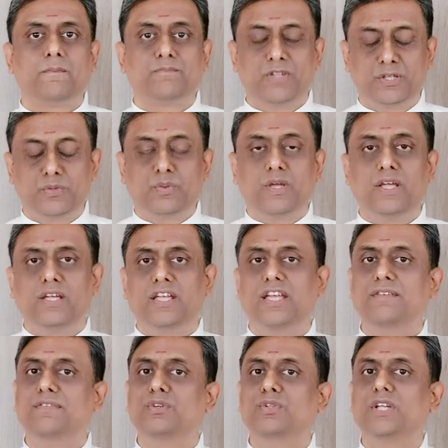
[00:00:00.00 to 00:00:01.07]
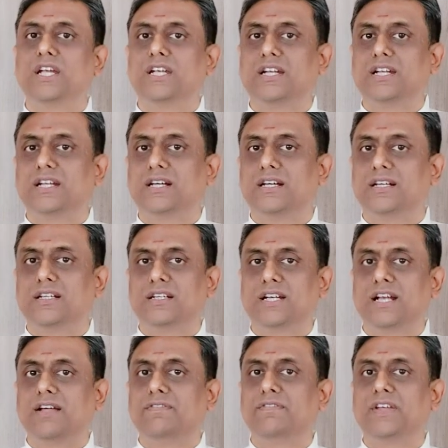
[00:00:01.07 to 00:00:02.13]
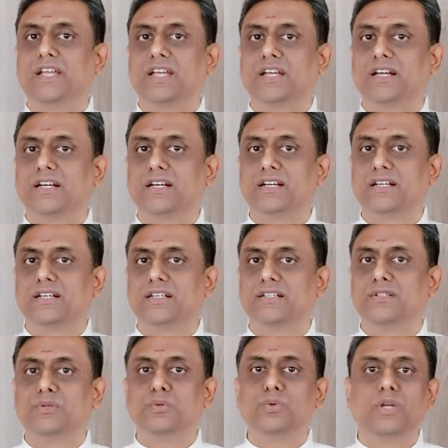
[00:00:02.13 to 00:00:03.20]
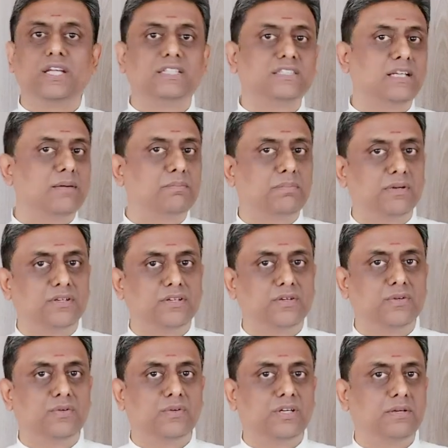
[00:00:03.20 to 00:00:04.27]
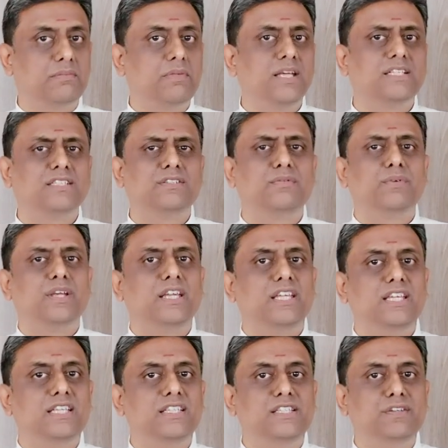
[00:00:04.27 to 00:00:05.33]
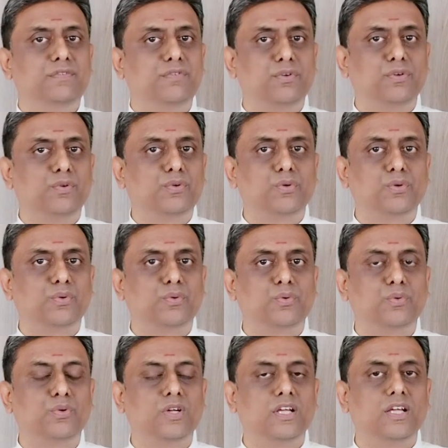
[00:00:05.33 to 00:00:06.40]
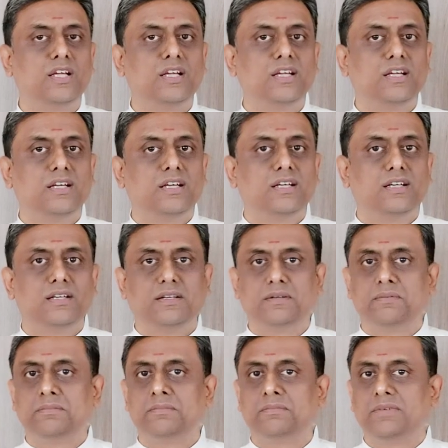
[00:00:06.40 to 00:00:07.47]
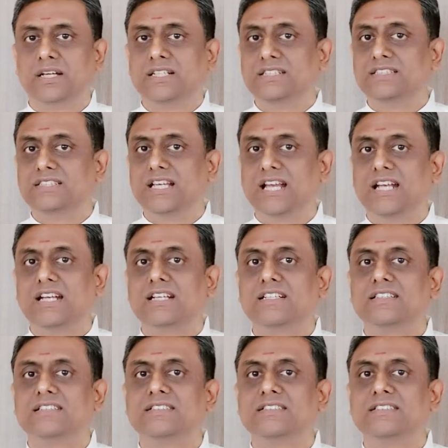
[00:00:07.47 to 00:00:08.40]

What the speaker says: That's why I gave you that traffic rule example. It makes it very easy for you to understand.